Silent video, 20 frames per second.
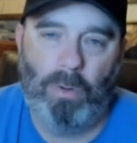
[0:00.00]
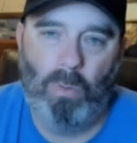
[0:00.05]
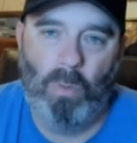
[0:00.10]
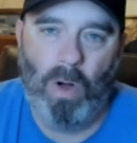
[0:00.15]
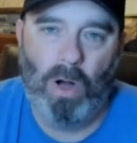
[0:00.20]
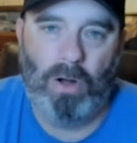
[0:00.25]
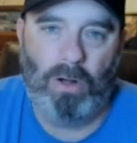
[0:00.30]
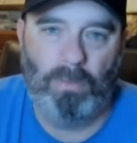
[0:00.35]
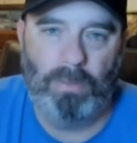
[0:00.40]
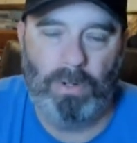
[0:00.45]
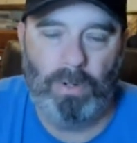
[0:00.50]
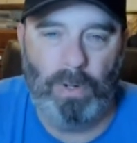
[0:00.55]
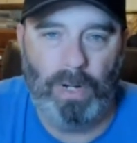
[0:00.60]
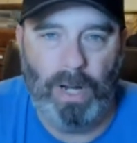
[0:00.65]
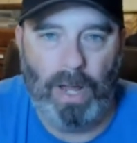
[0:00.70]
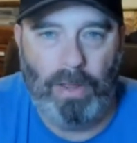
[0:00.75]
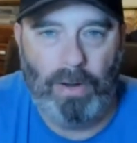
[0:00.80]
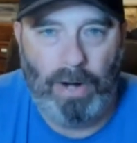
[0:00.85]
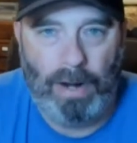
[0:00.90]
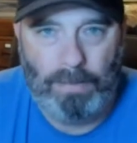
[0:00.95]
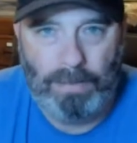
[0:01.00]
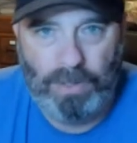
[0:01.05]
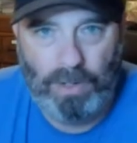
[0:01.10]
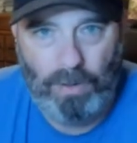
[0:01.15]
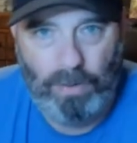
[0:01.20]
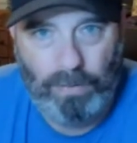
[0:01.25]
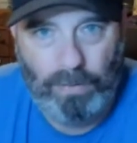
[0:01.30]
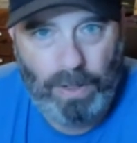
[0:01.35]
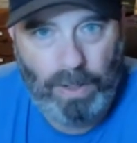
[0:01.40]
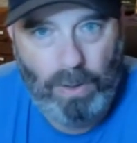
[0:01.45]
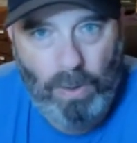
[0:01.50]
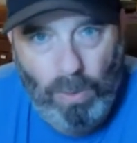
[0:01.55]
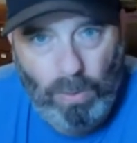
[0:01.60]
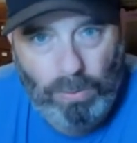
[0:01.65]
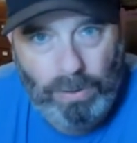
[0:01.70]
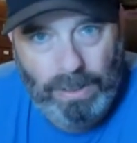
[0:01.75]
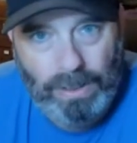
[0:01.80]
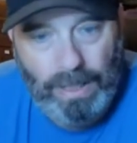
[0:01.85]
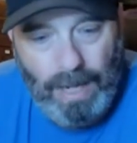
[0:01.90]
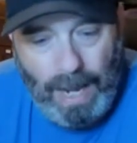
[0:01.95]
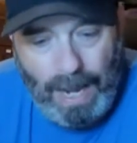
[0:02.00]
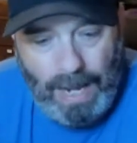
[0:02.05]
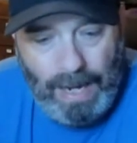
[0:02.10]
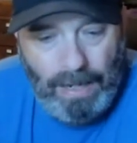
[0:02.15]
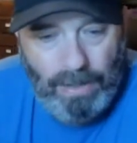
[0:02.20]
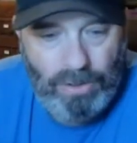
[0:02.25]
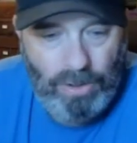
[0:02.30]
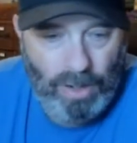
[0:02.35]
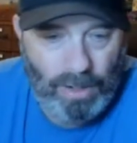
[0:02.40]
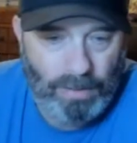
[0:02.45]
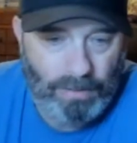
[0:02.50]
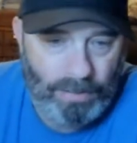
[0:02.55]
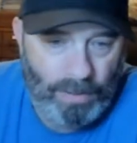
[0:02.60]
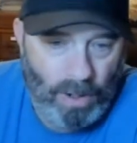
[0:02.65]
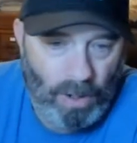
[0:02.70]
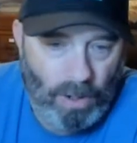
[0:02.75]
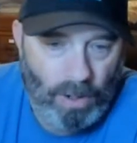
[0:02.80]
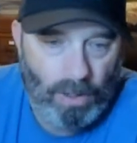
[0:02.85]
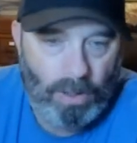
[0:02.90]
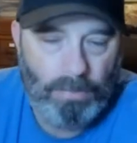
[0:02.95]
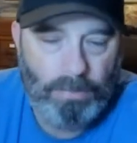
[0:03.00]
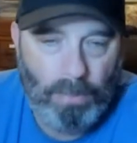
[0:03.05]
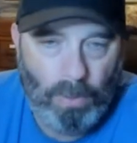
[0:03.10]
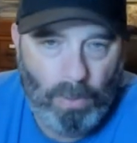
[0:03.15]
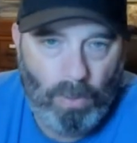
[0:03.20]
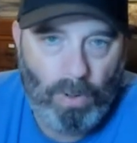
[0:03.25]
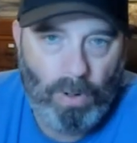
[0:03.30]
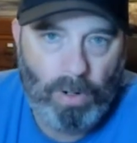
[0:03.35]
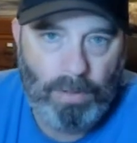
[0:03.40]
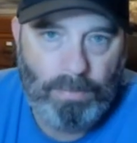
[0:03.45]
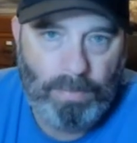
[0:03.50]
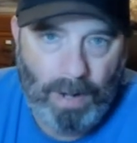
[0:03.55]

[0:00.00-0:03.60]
Welcome to another episode of the Golden Age of Cardboard